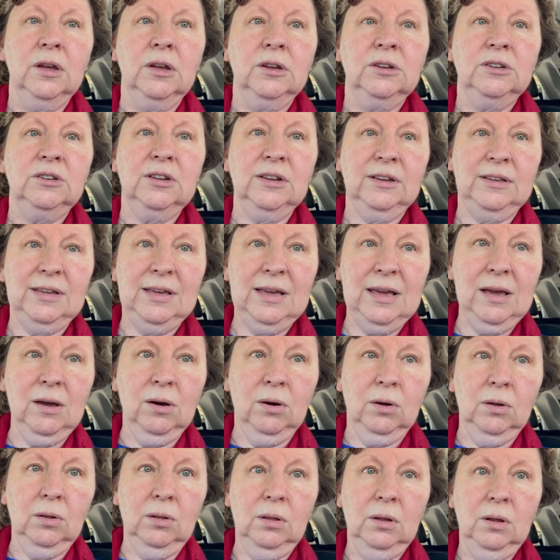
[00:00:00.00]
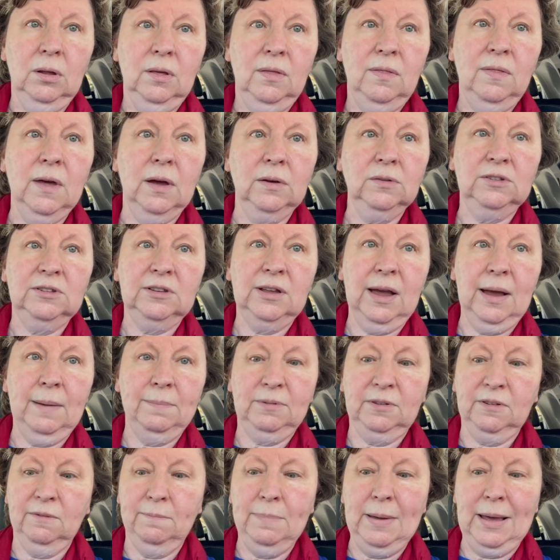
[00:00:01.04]
to kill those
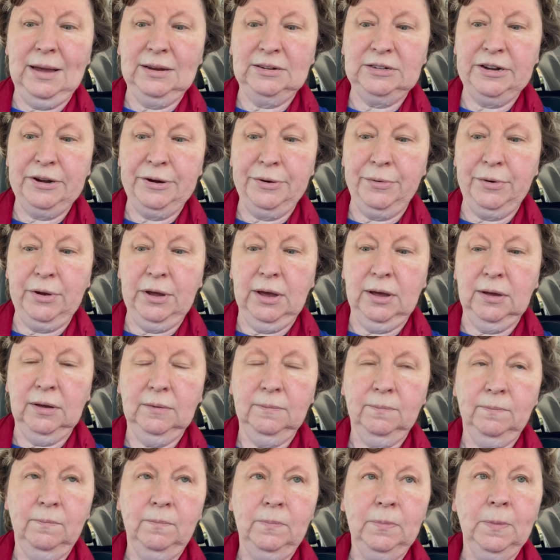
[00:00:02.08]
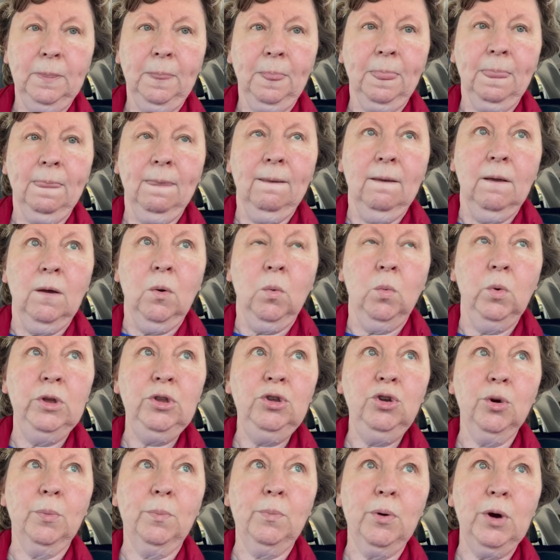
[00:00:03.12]
types of bacteria.
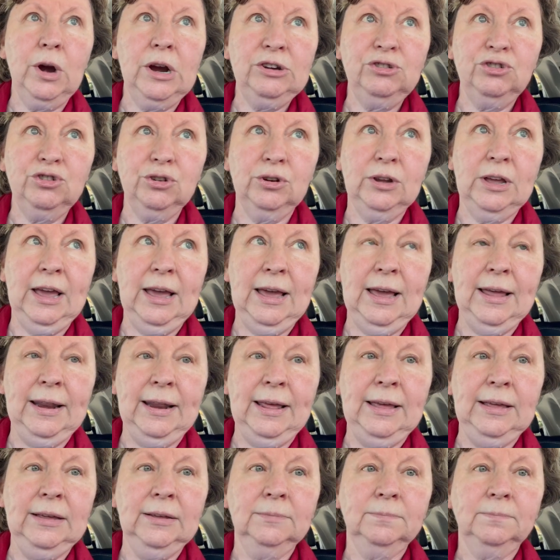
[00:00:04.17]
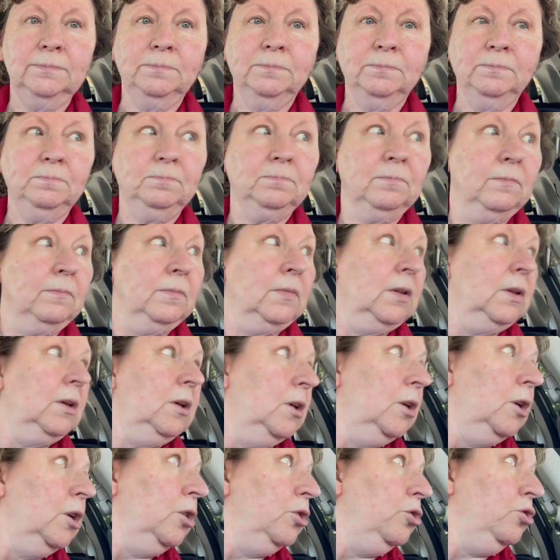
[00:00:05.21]
When you're pressure canning,
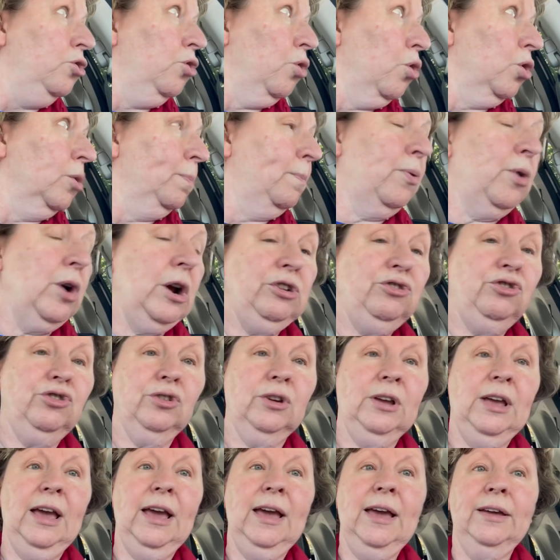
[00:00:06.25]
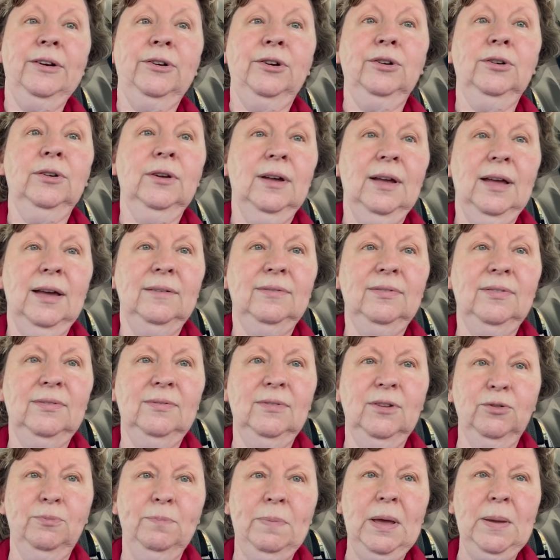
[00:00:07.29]
your pressure canner,
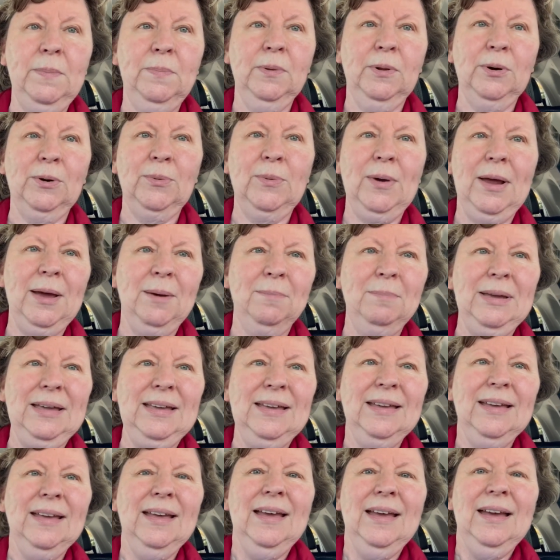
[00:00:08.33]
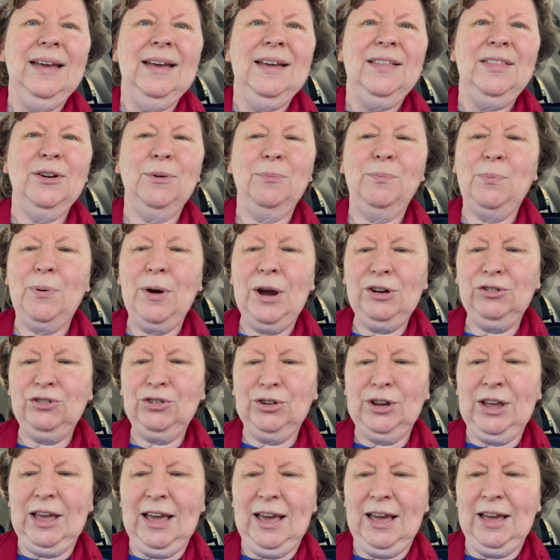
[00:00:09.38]
there's people around me, their
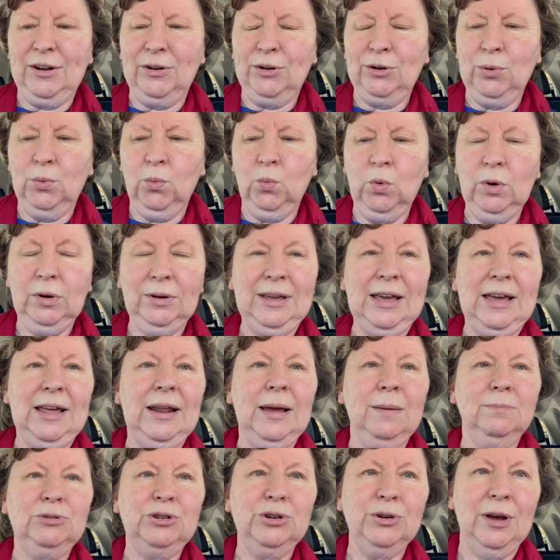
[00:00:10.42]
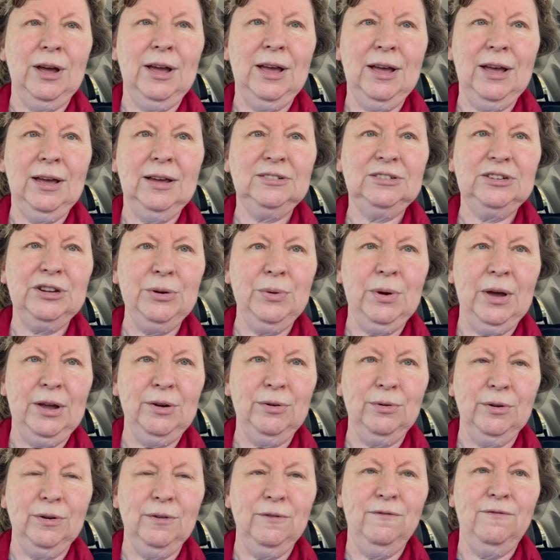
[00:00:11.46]
pressure canner will get up to
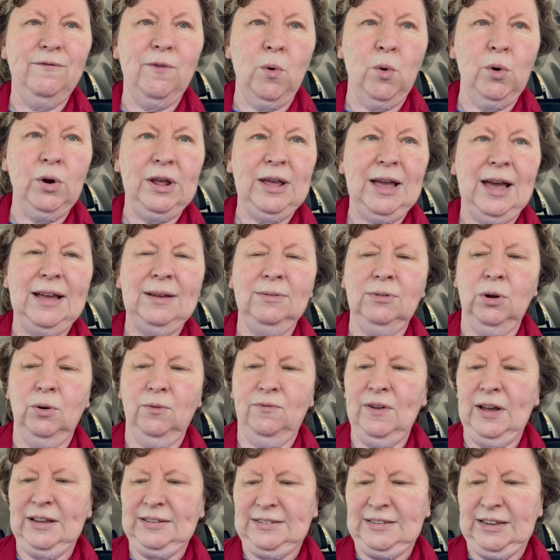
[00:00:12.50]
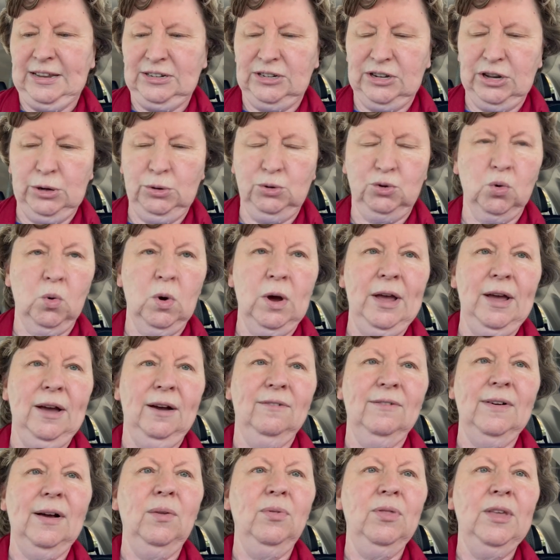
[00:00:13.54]
240. I don't know if I said
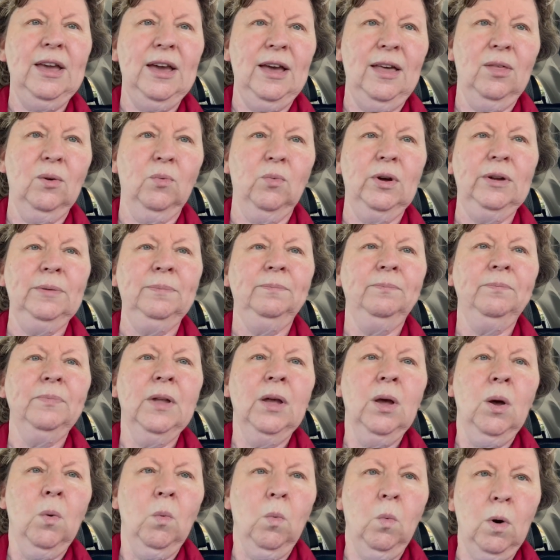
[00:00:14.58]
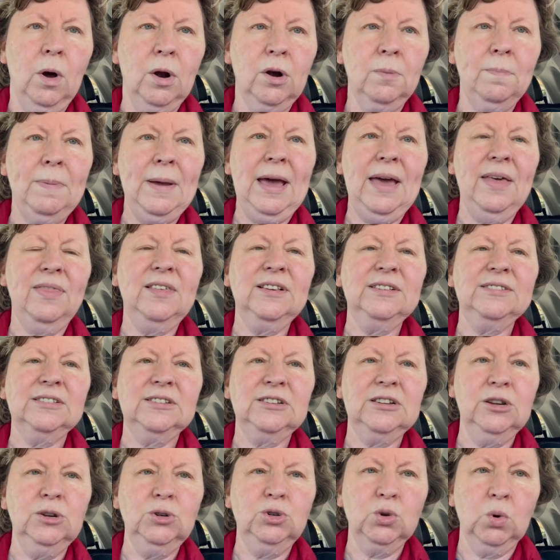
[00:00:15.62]
212 on the other one. Water bath is
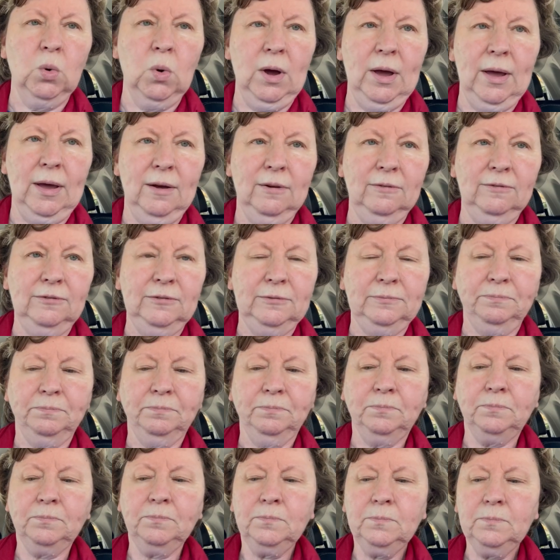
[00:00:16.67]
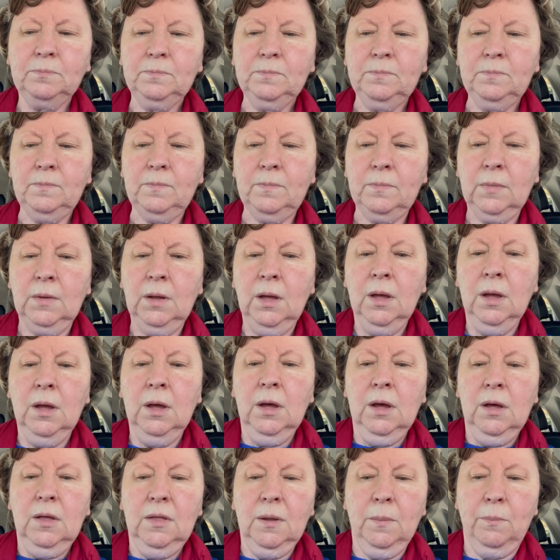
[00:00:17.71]
212.
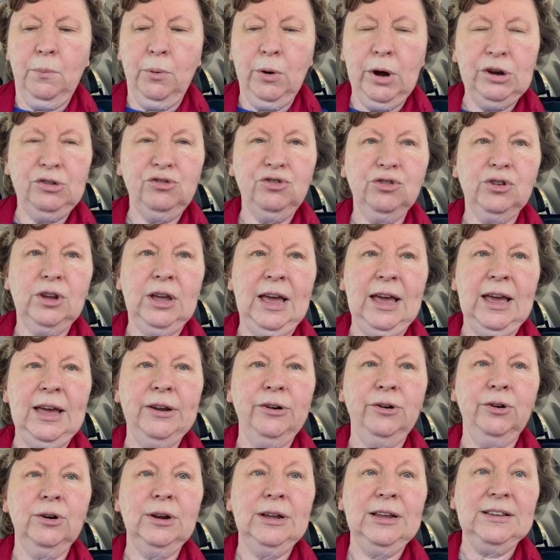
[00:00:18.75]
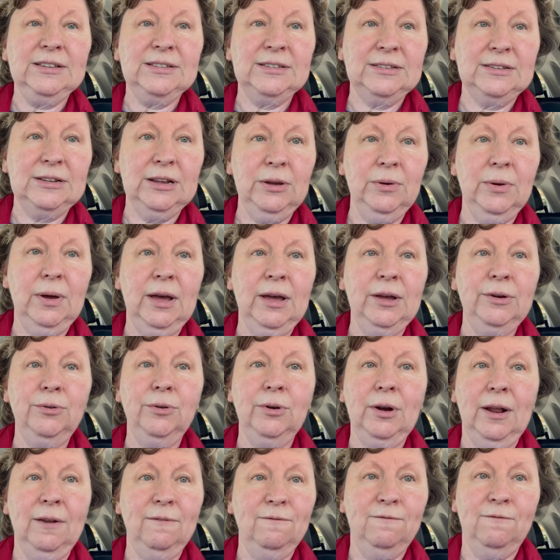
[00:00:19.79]
The pressure canner is
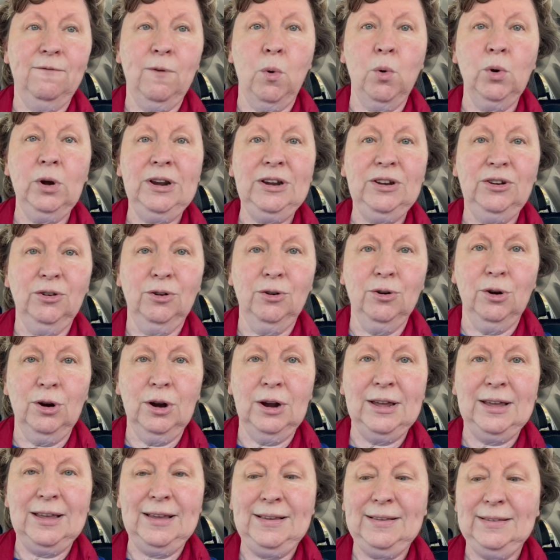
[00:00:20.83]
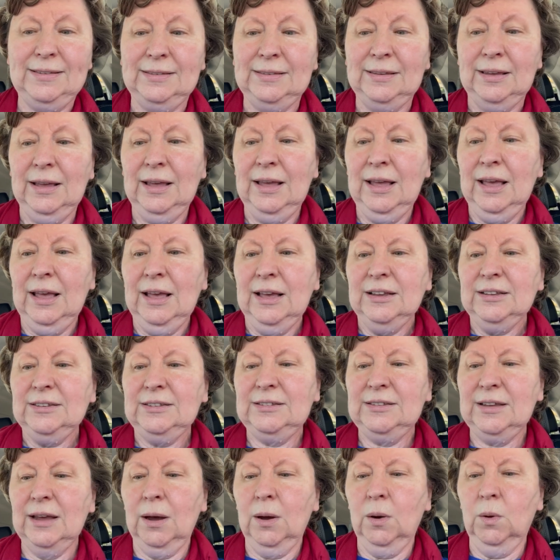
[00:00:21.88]
240 degrees.
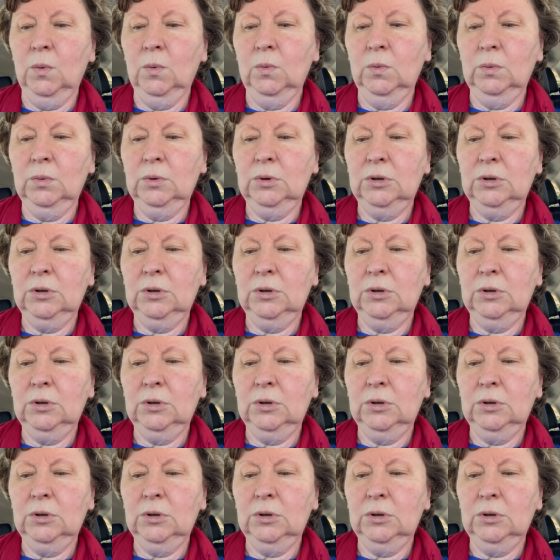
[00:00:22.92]
So